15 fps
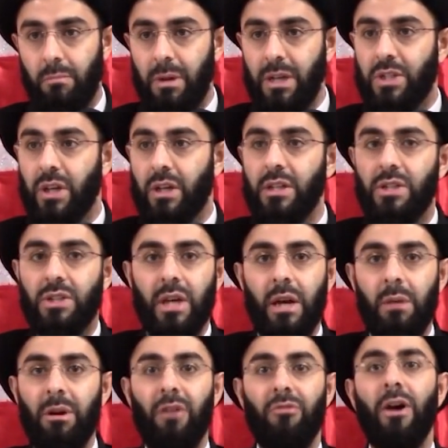Basically, it's
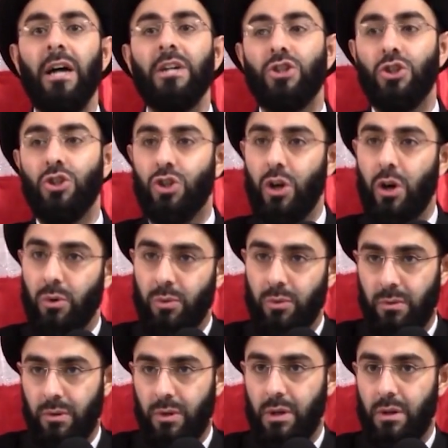going to be a fashion show.